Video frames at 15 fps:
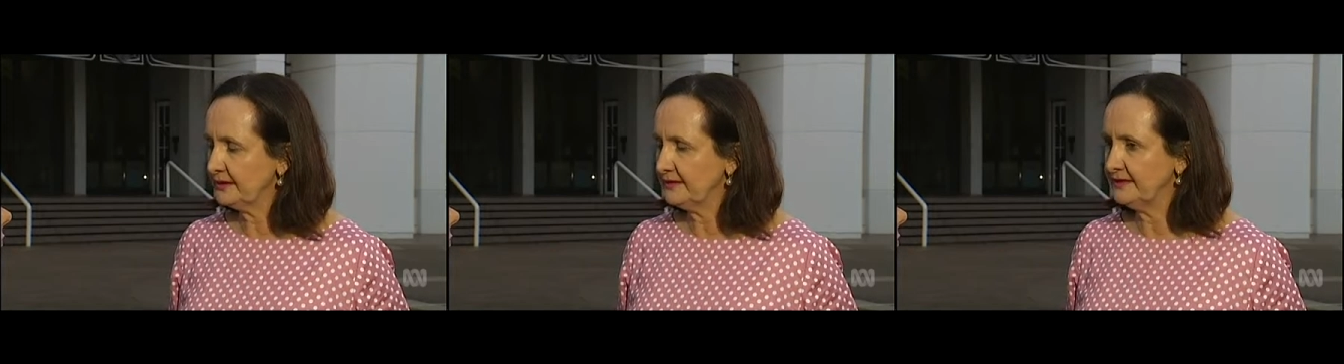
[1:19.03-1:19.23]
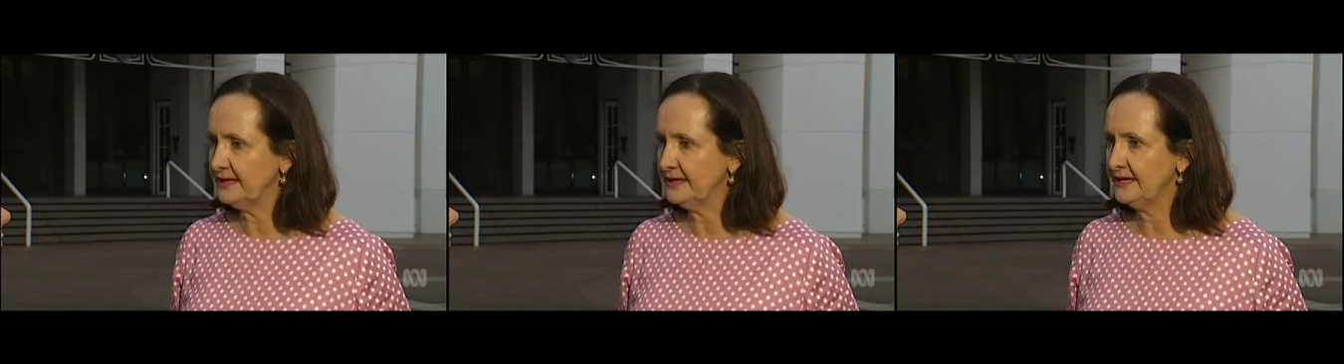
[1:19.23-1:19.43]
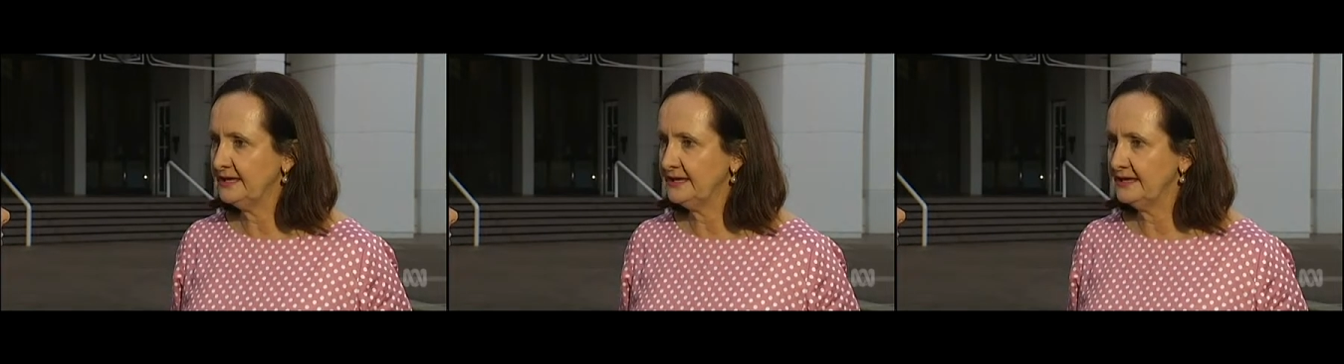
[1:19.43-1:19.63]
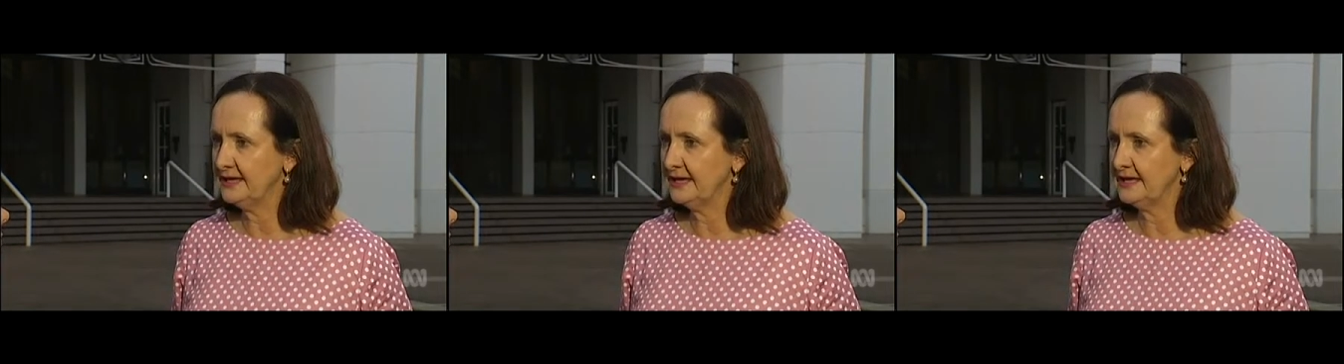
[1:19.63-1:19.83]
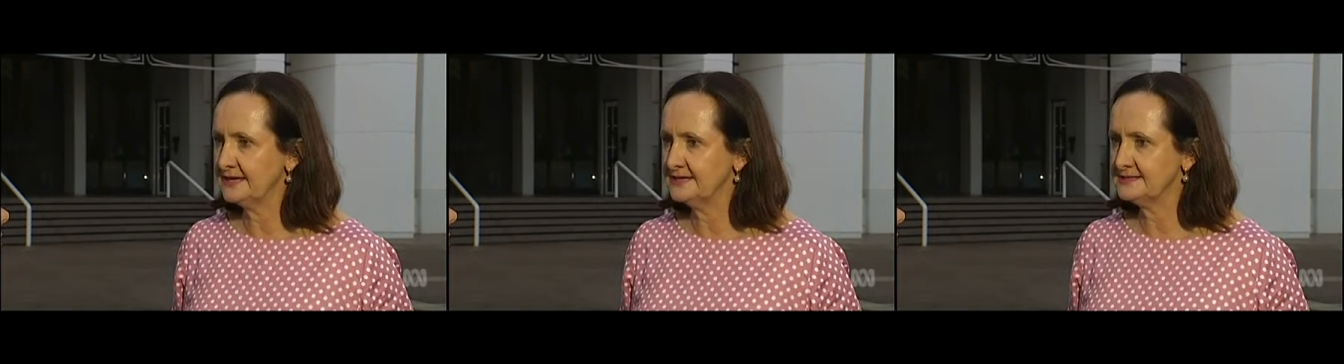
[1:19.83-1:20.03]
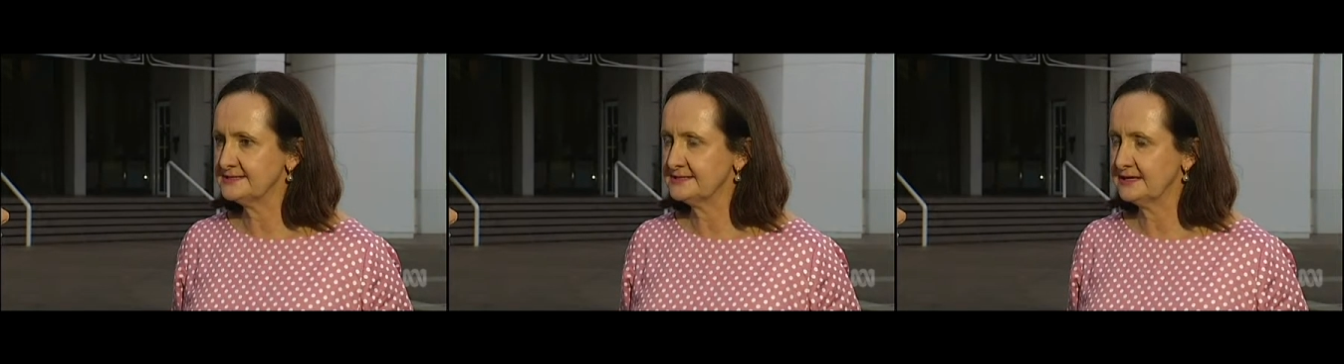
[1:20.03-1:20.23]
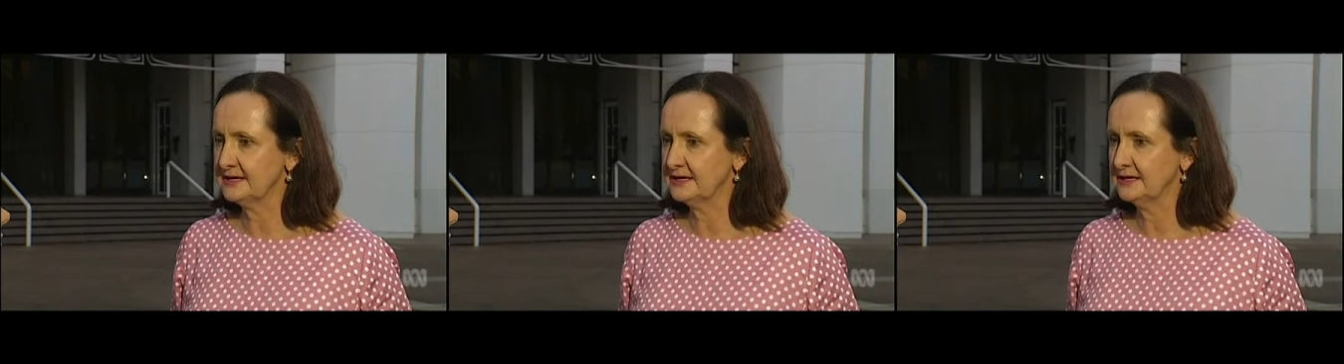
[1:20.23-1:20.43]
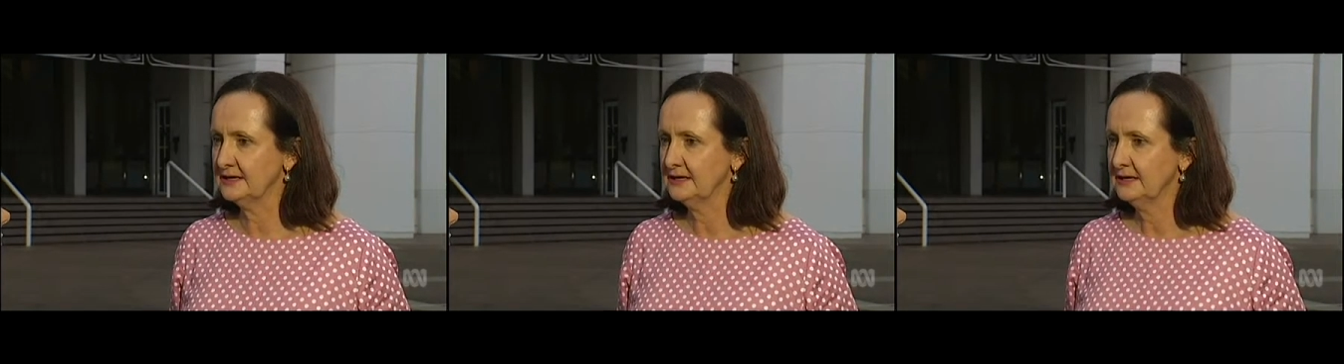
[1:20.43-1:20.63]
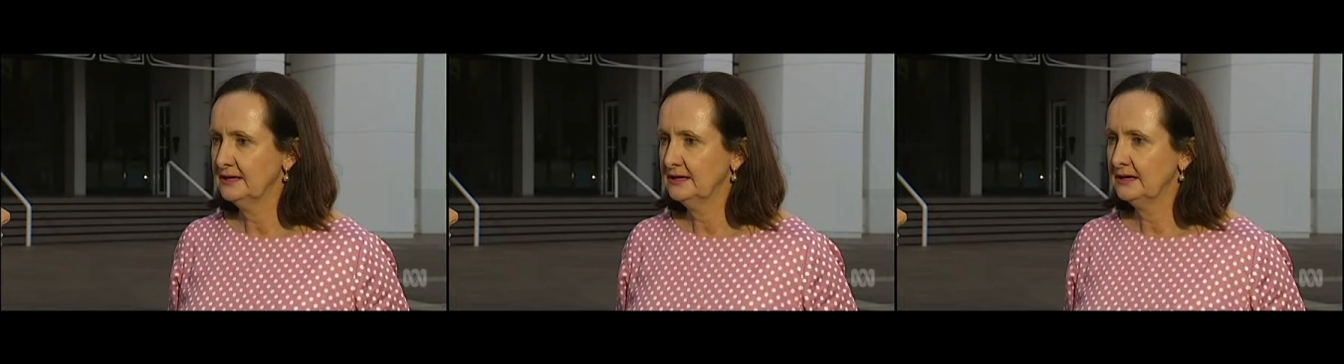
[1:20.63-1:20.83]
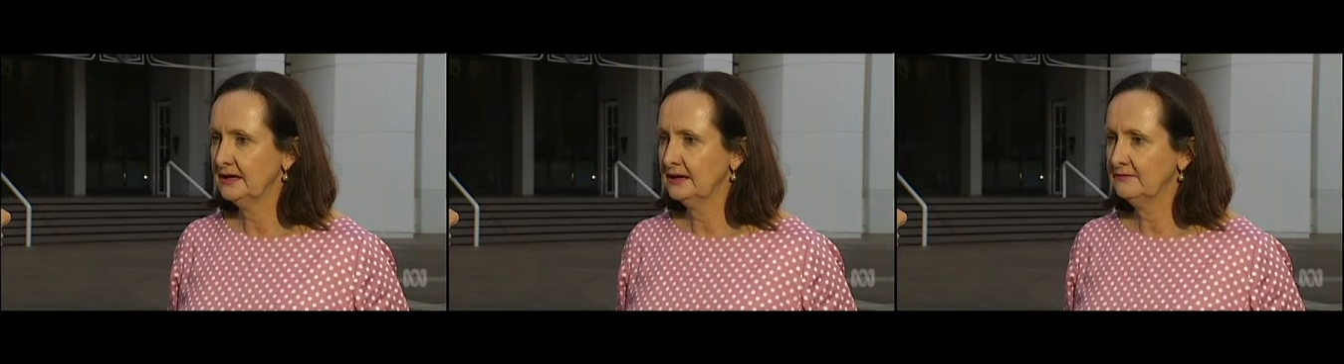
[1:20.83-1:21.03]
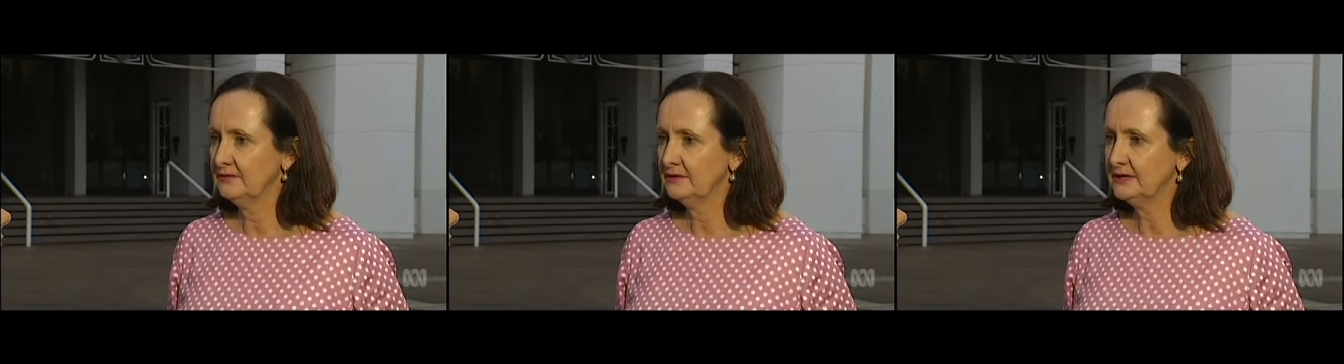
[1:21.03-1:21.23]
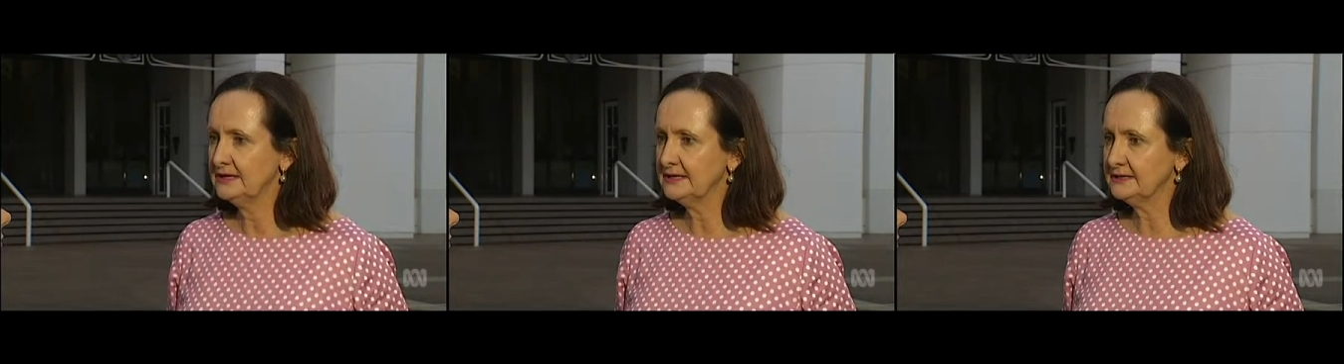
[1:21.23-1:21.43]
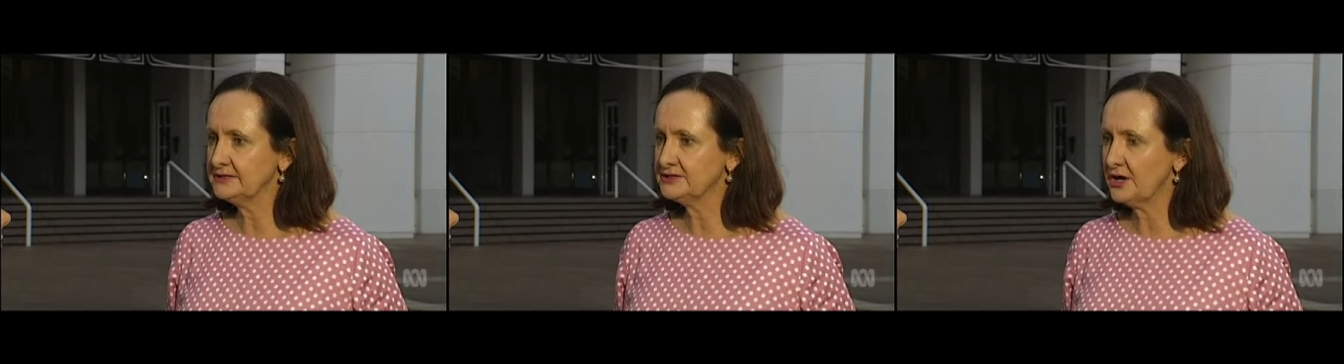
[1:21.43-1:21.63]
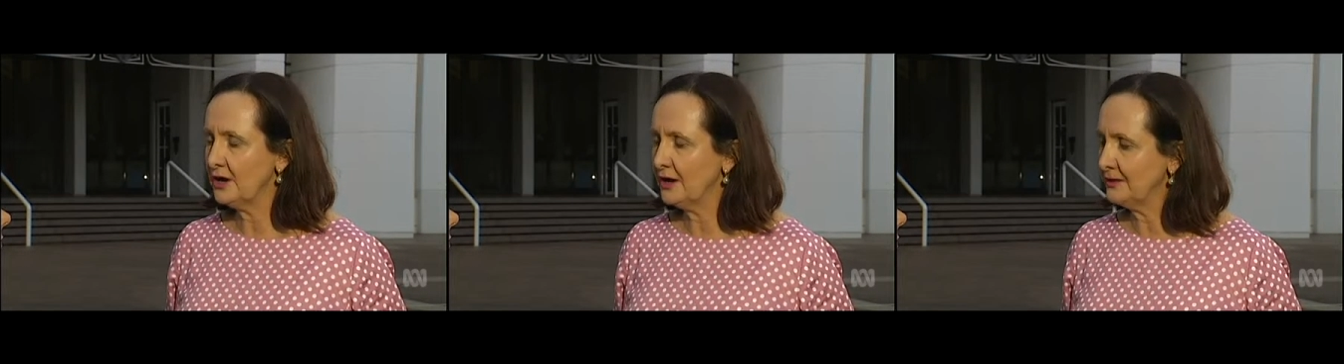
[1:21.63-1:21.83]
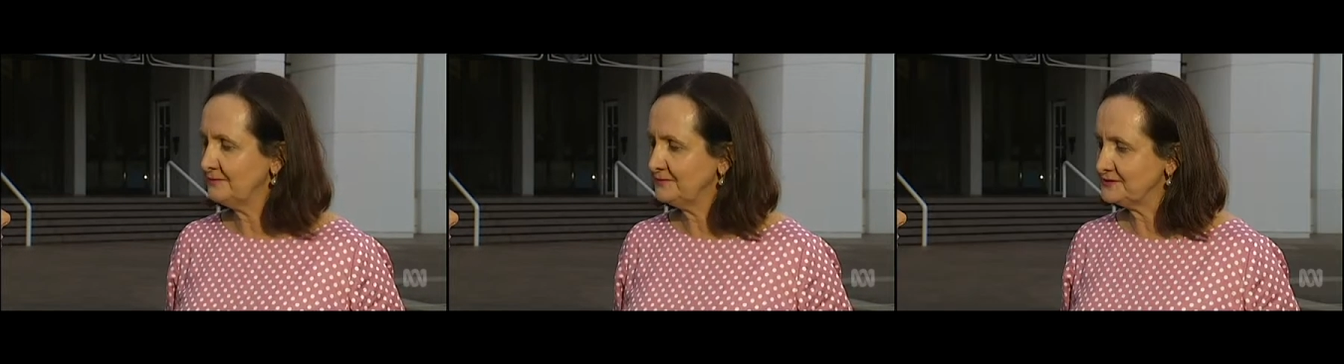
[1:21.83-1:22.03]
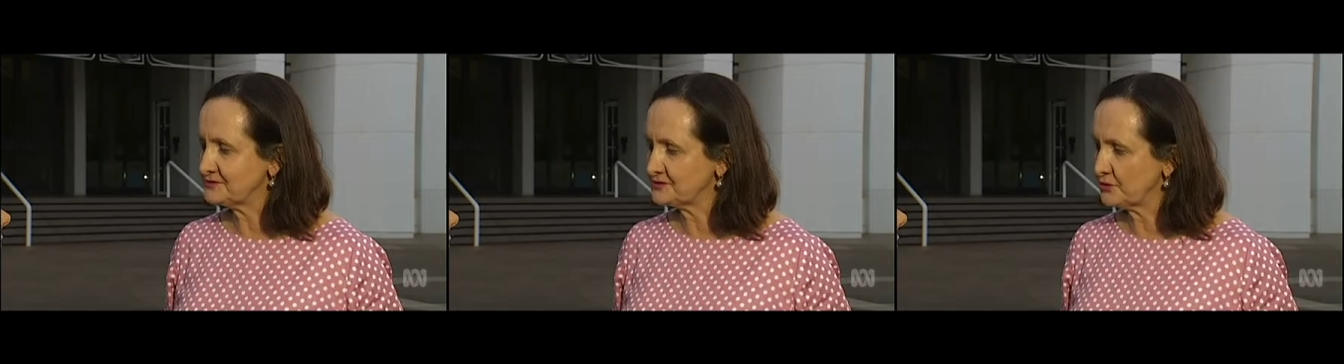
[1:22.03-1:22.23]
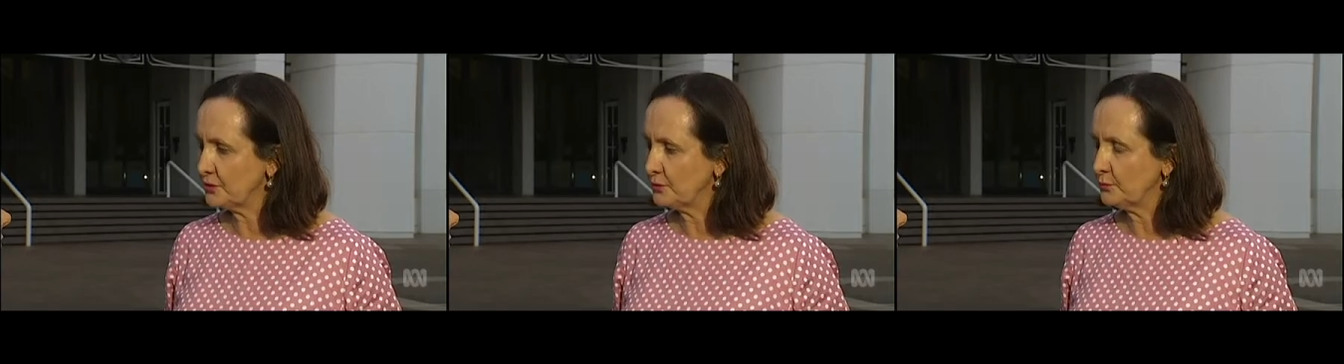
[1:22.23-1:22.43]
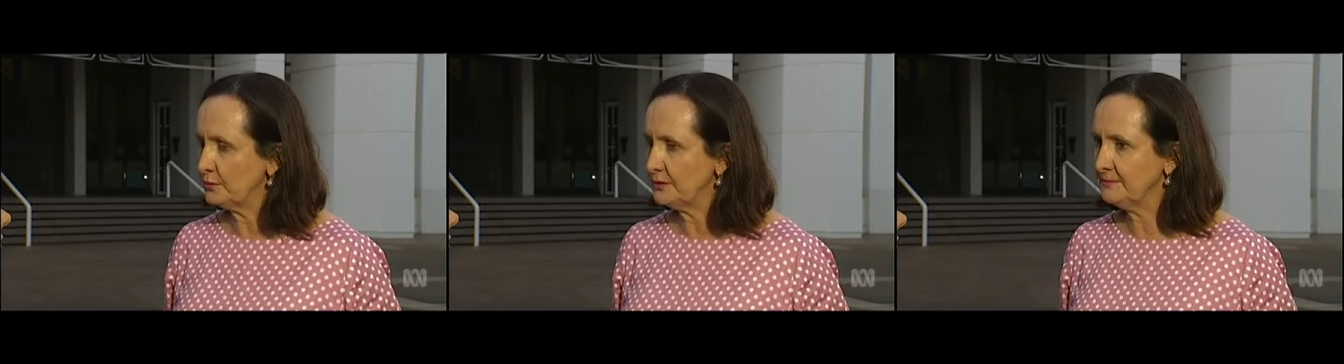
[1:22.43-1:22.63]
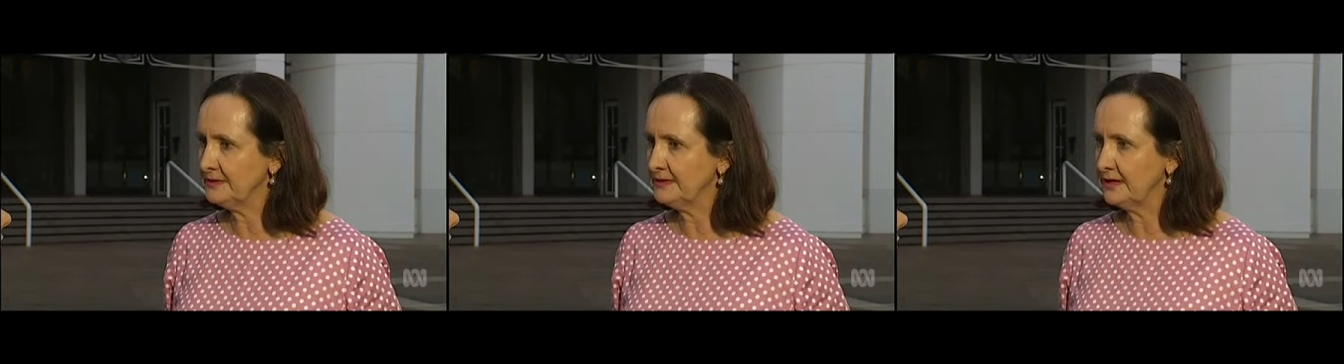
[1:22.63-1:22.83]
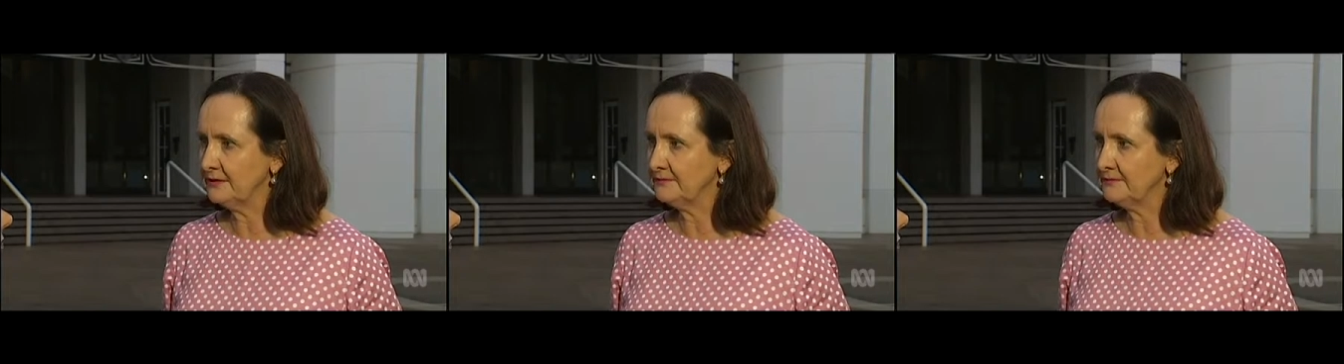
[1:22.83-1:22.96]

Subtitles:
I think he has very little time for strong women.